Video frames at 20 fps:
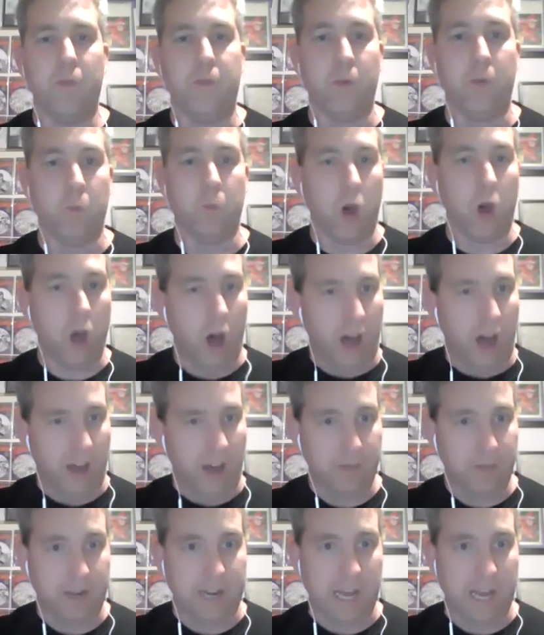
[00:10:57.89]
from what
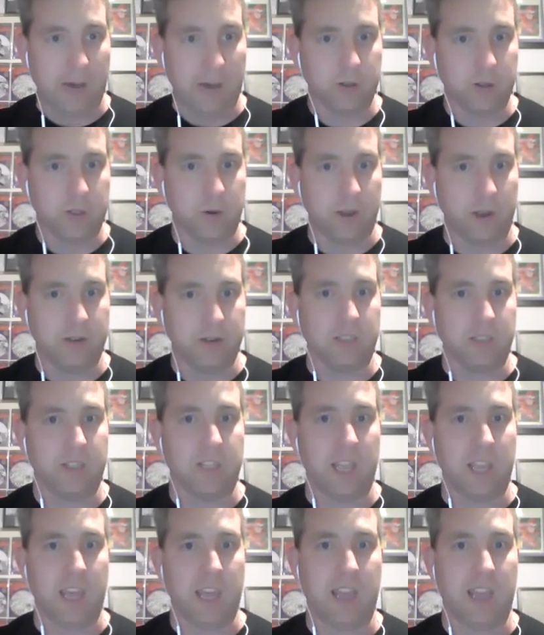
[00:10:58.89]
I've been able to
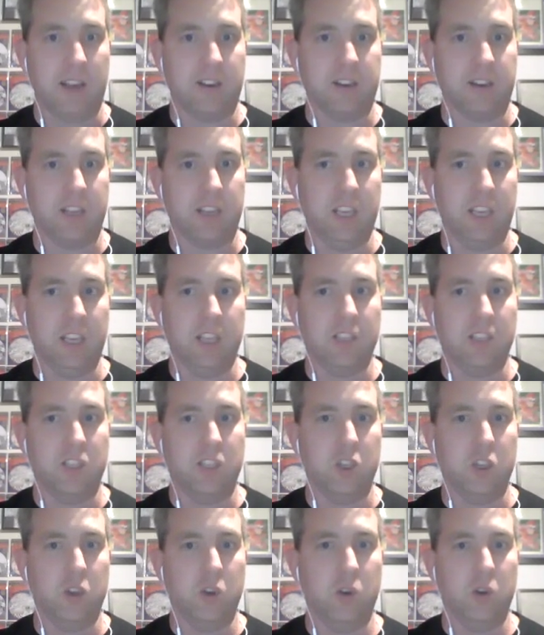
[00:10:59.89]
understand,
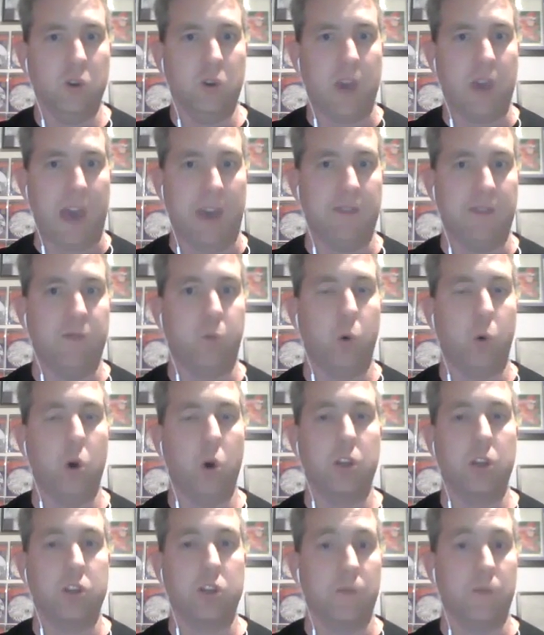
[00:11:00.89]
is you have worked